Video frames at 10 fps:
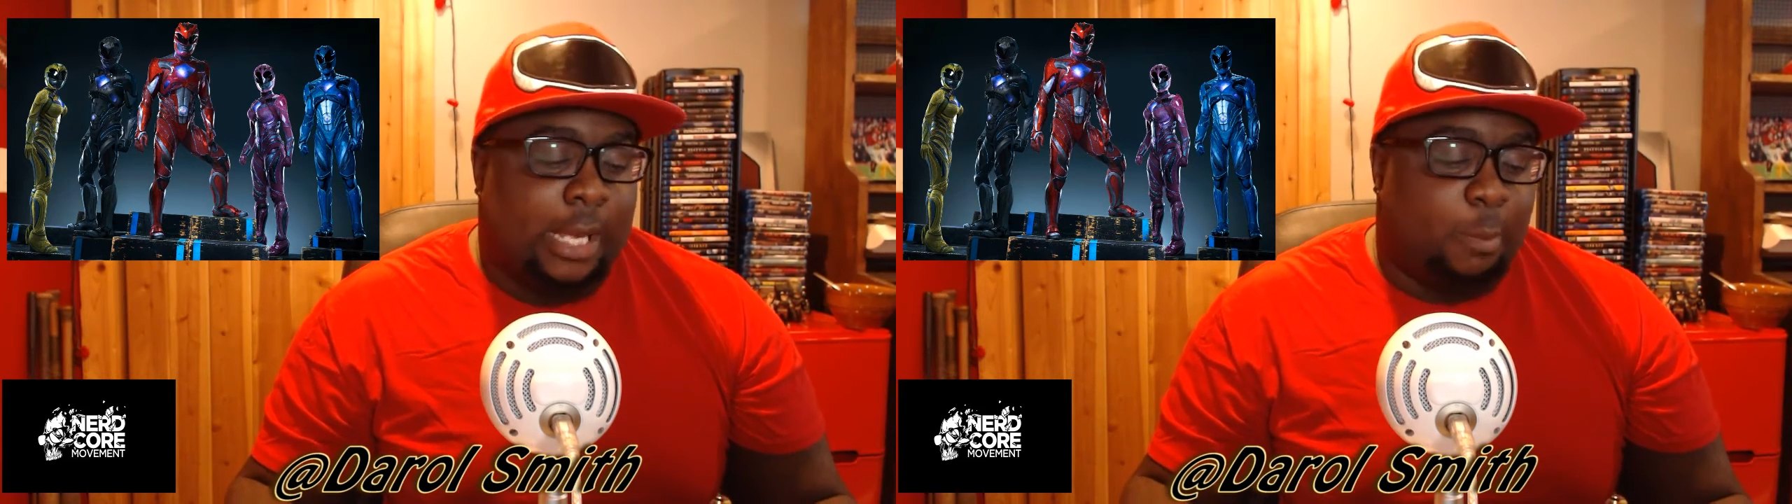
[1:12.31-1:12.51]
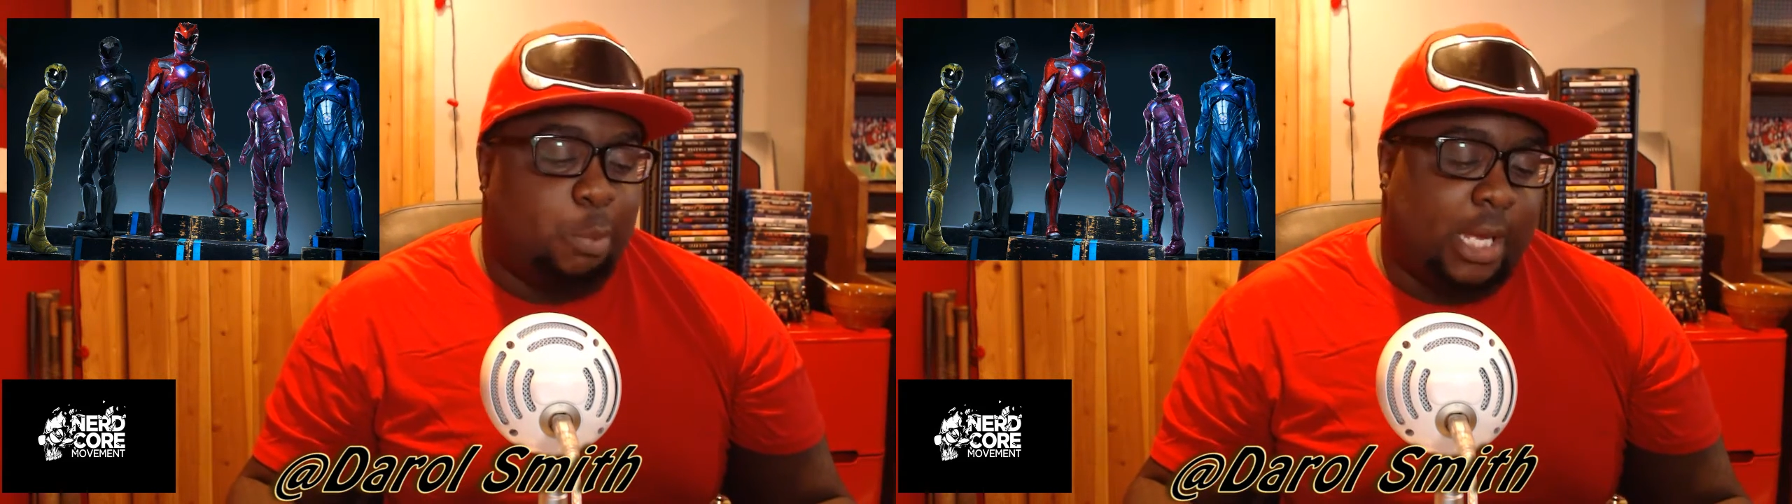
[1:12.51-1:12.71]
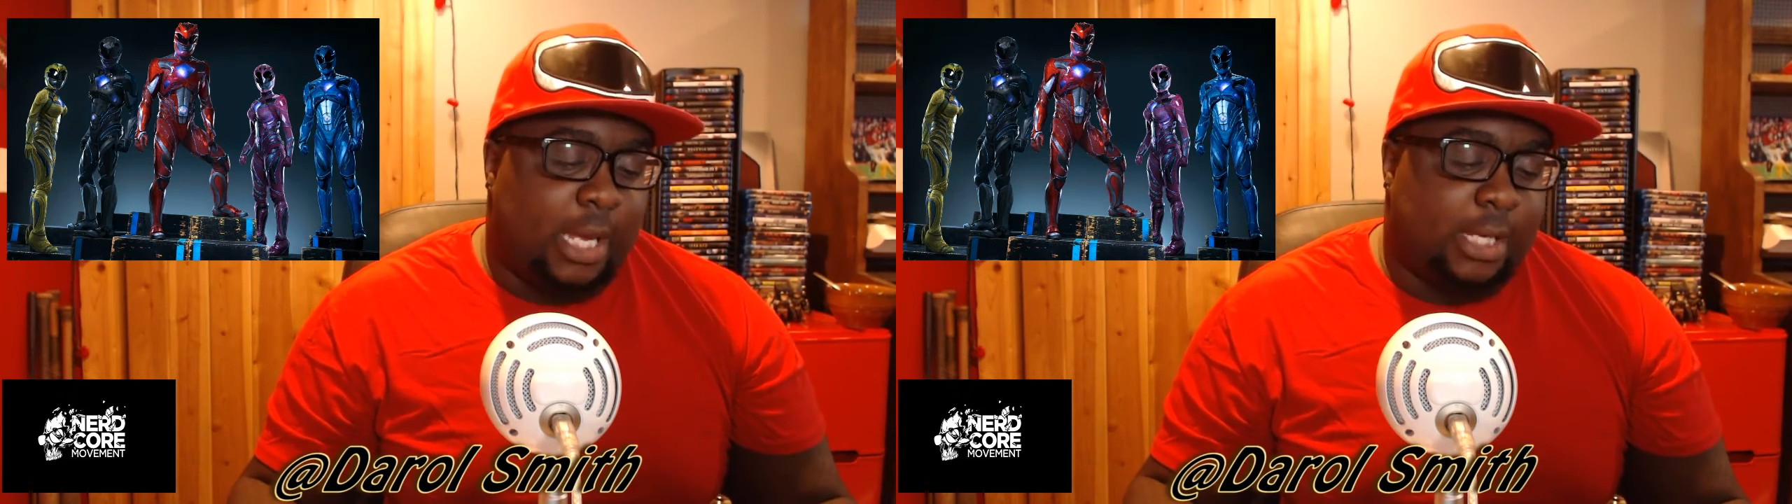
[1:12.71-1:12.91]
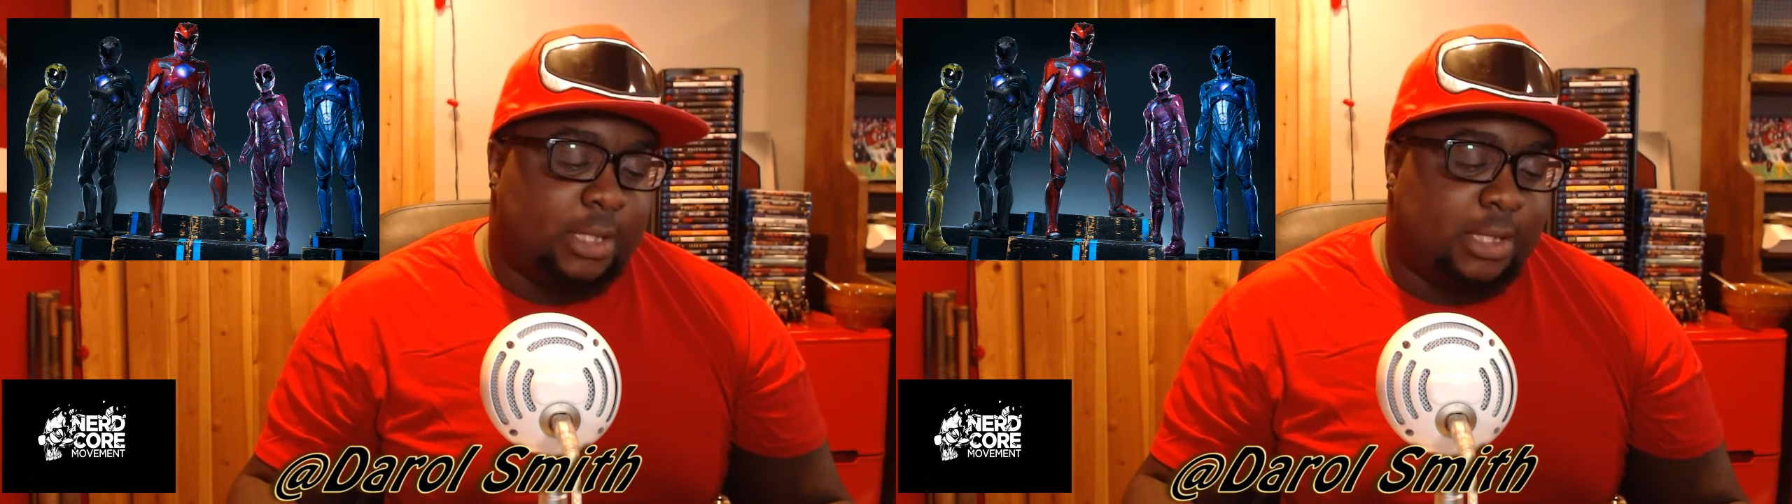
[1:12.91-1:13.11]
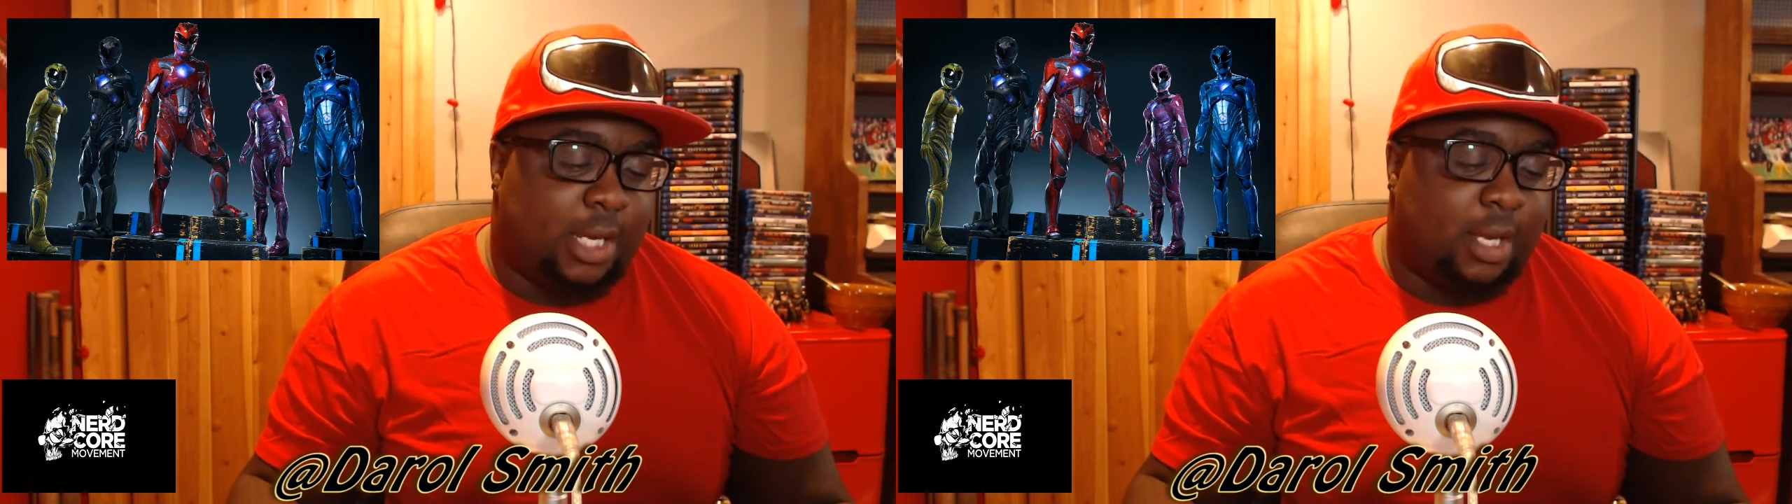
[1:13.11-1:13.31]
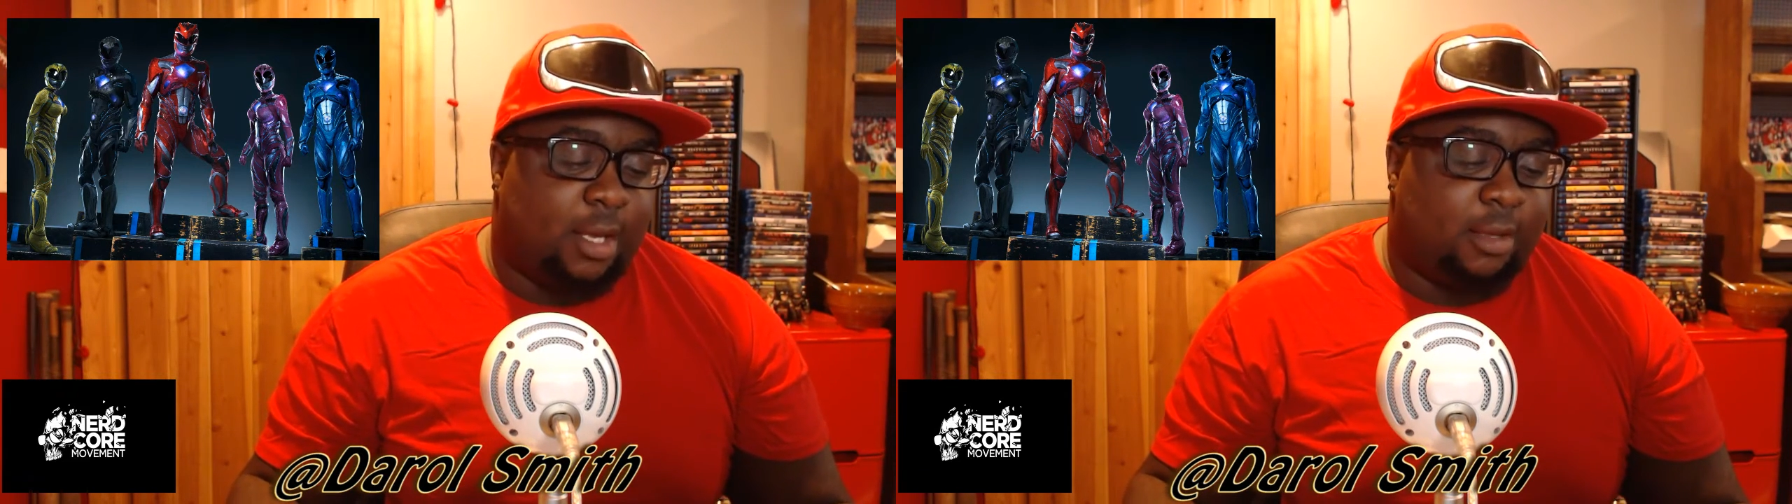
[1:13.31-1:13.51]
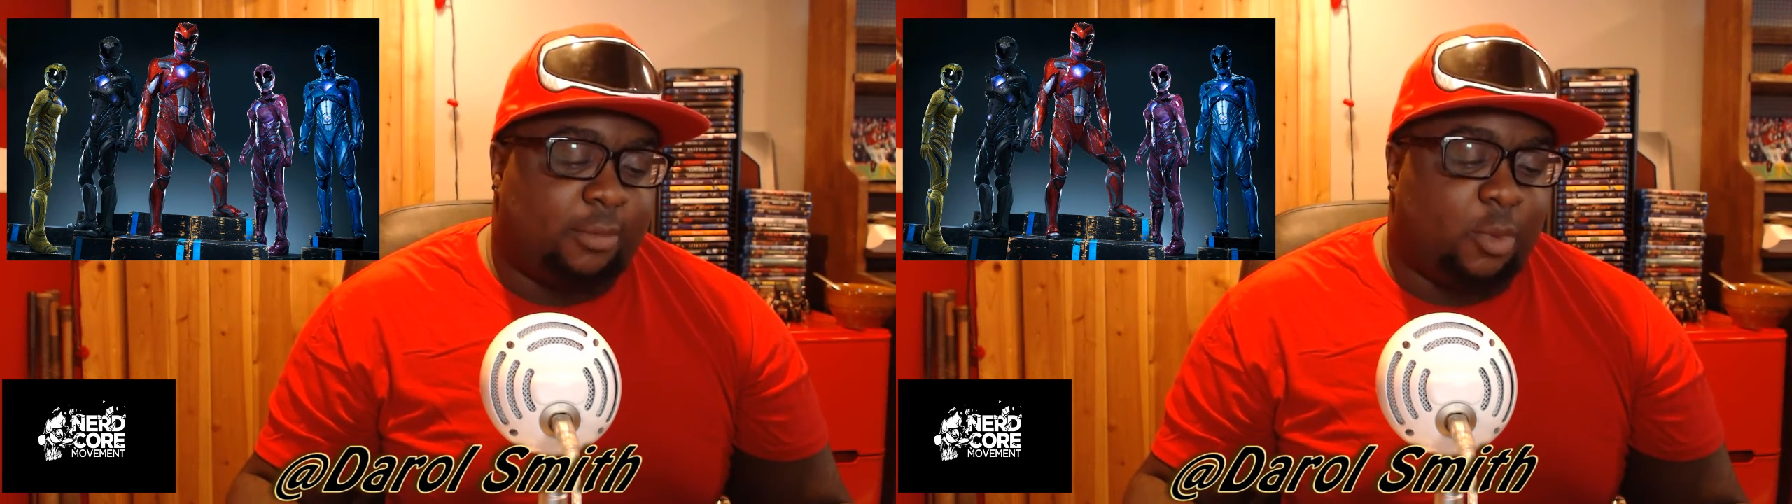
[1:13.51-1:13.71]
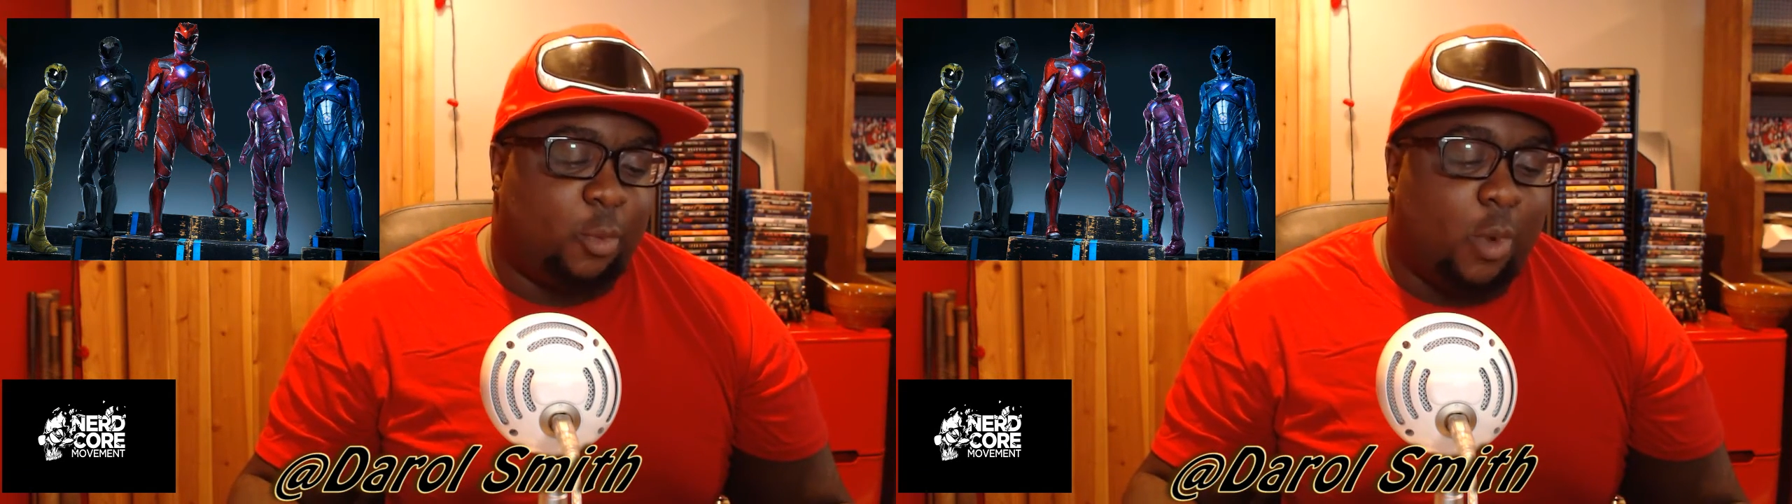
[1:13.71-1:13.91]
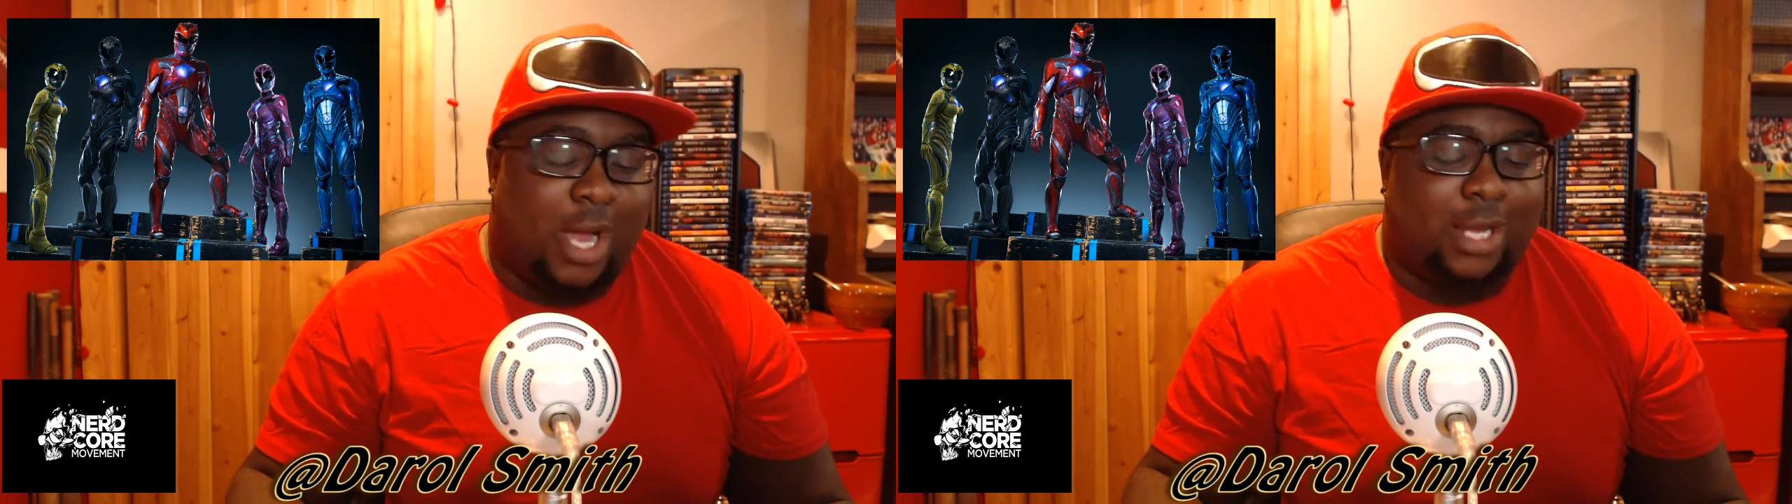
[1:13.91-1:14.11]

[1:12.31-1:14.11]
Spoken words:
But why